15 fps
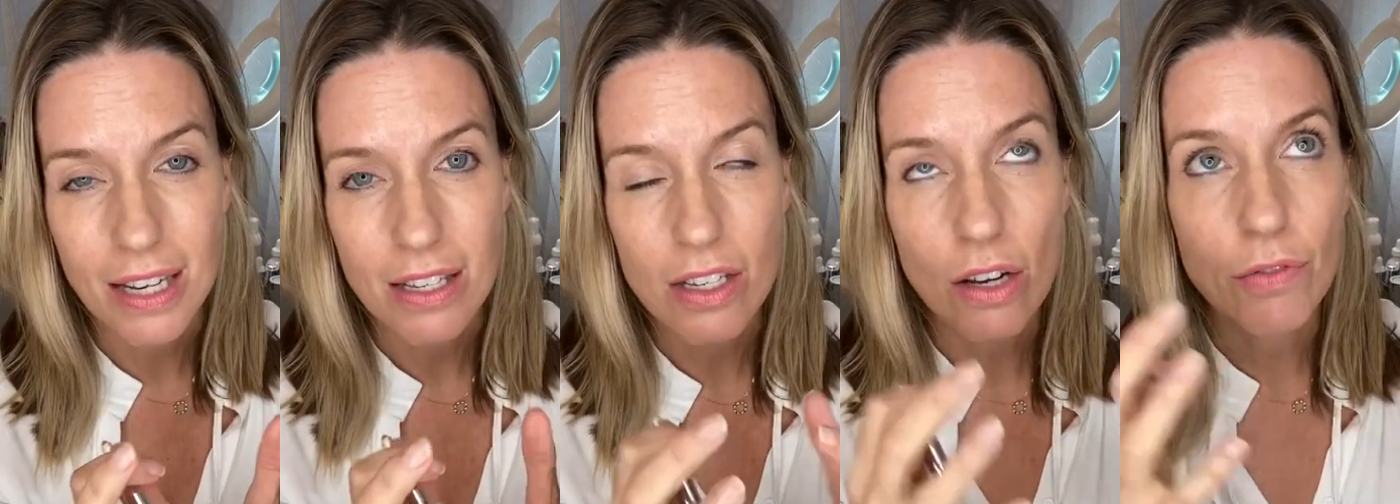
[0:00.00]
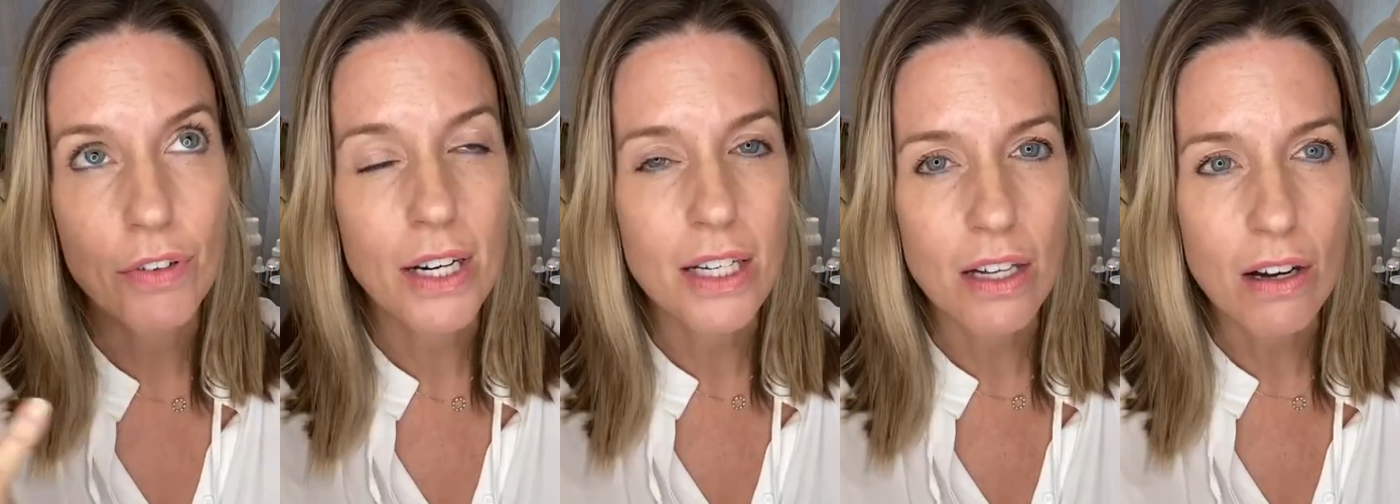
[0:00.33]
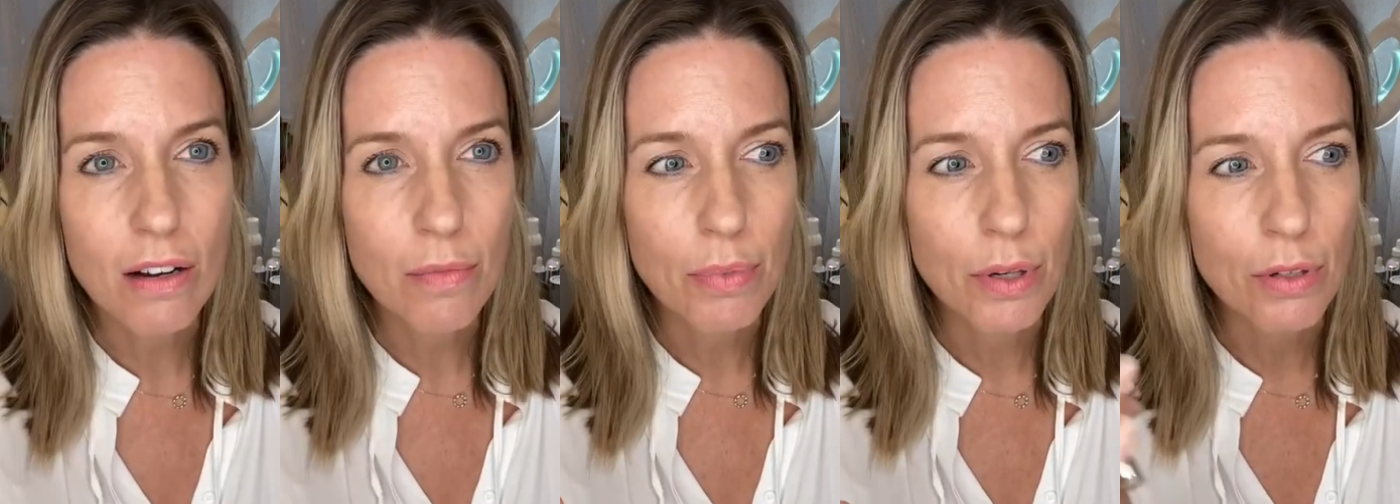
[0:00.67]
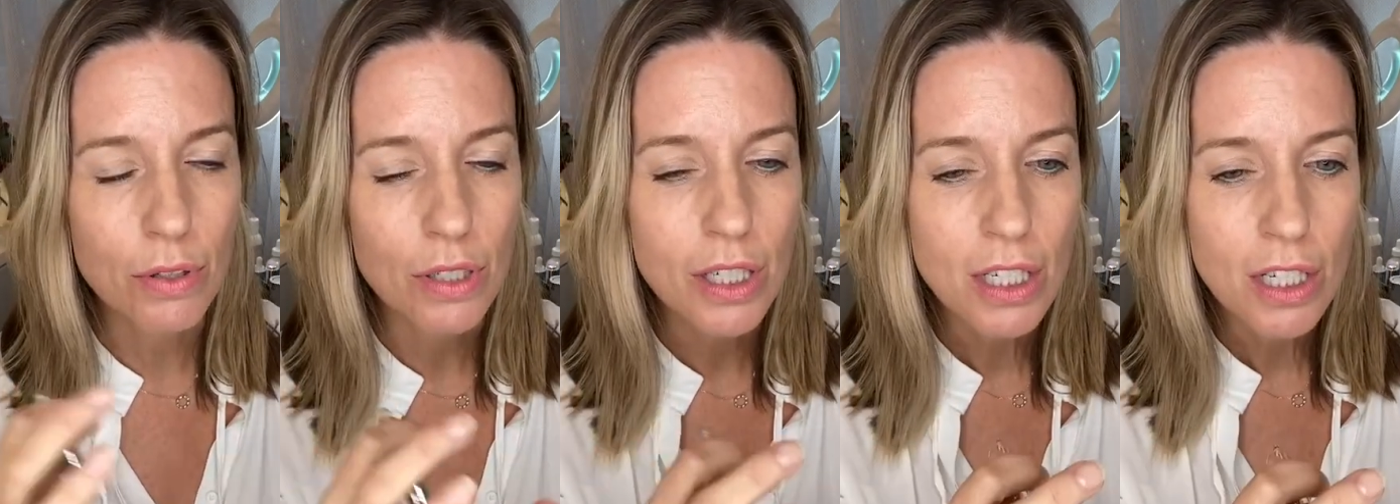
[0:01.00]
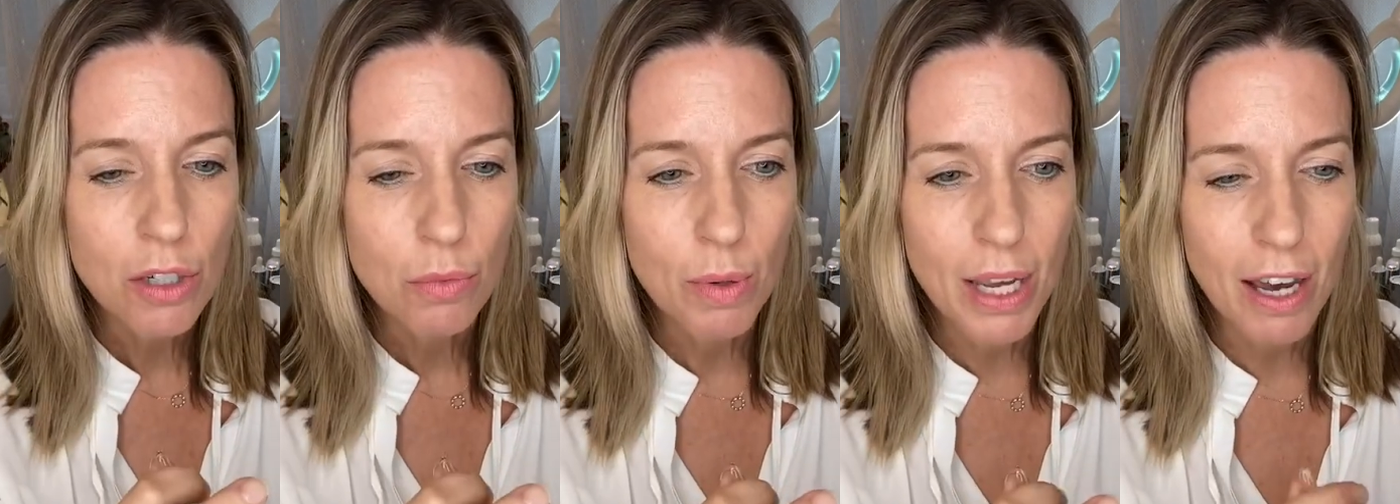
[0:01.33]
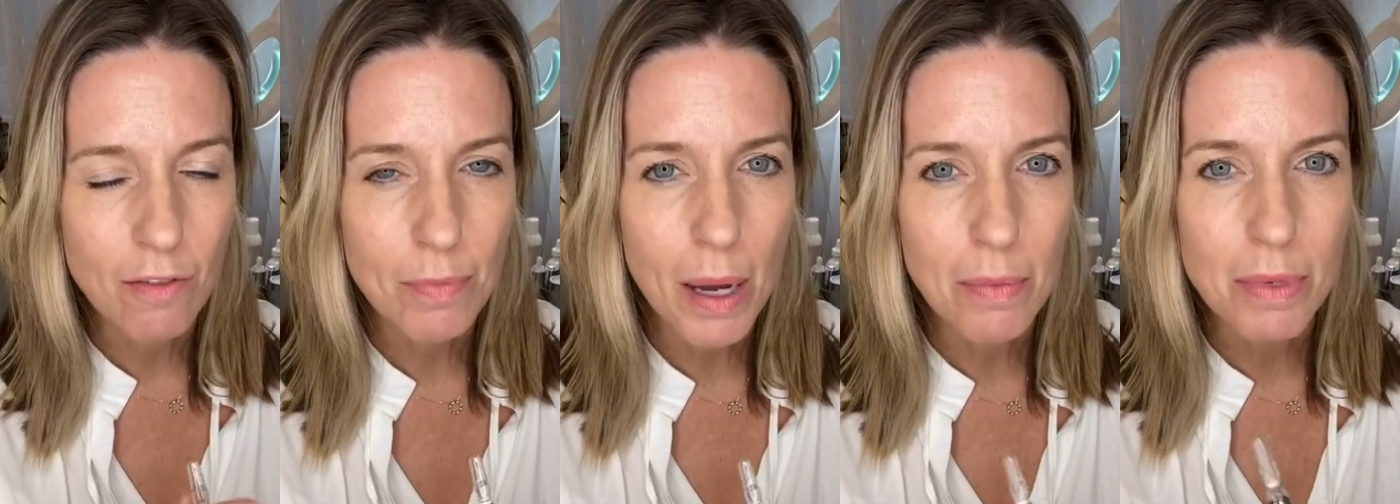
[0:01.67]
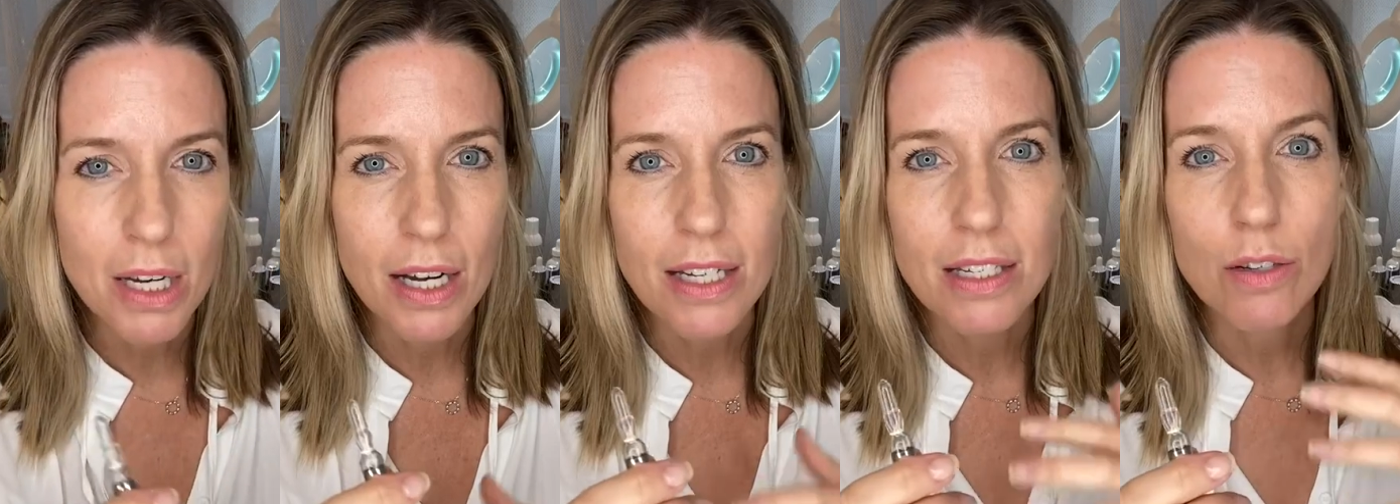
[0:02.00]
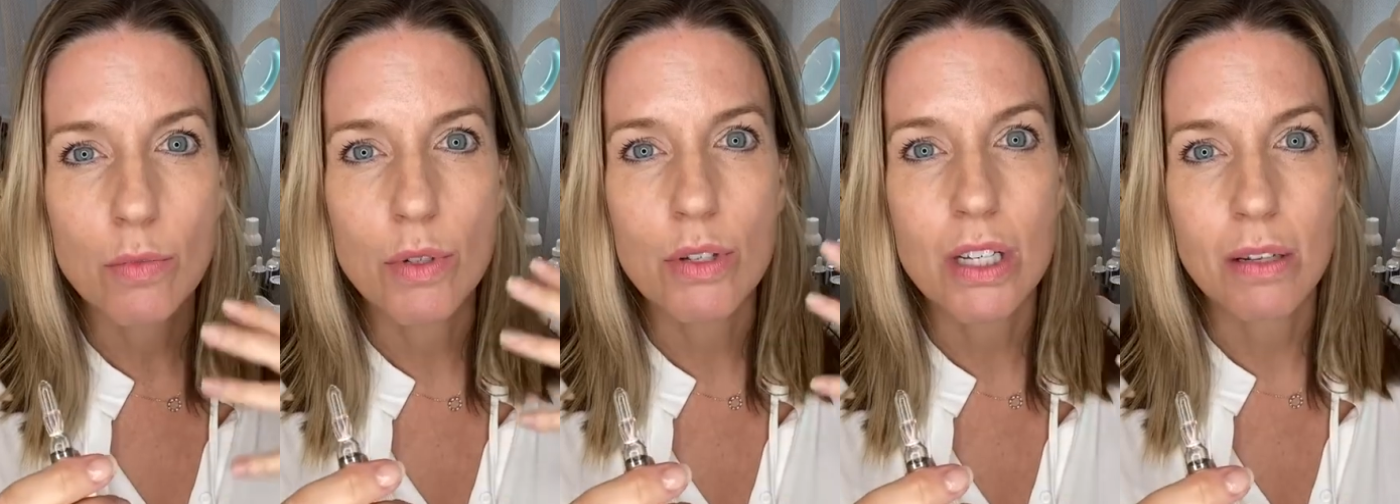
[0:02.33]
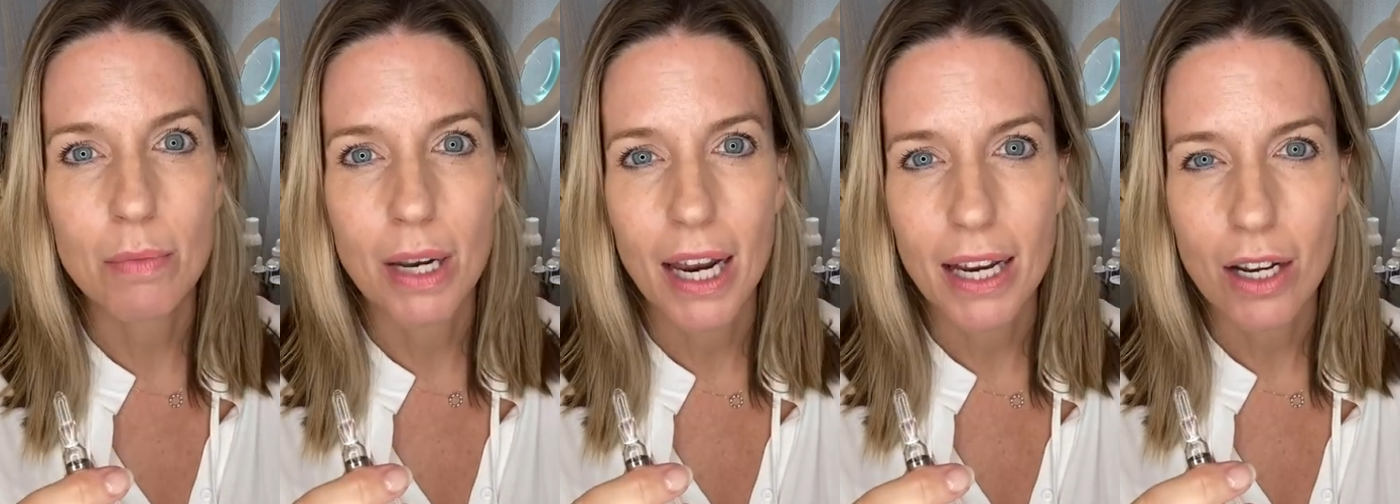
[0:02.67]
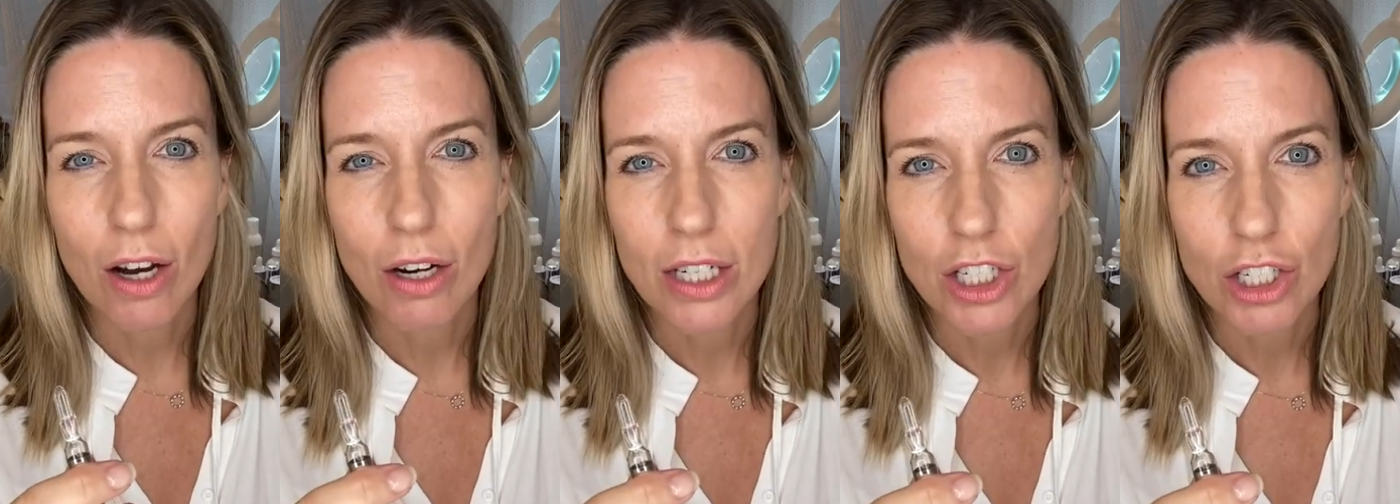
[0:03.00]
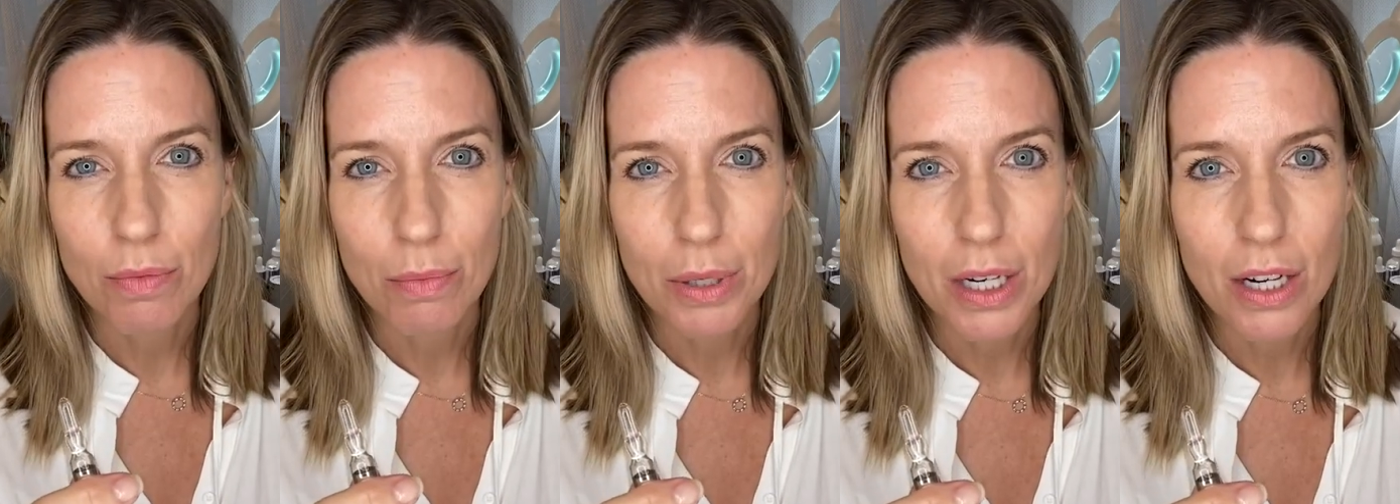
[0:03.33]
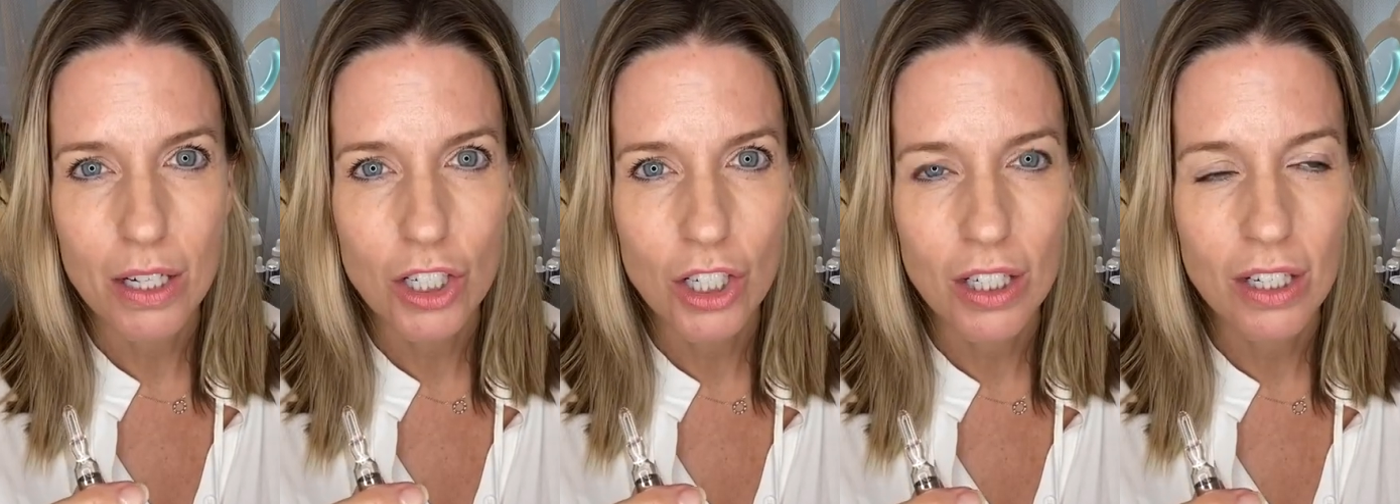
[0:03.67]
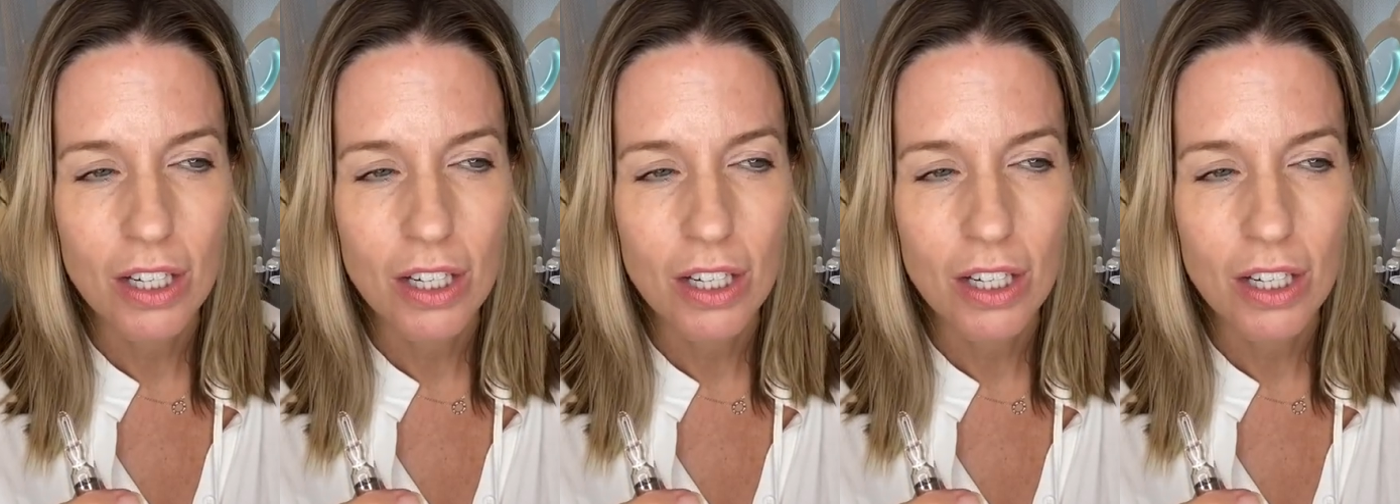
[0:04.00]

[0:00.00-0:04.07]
So for example, we have peptides that will stimulate collagen production.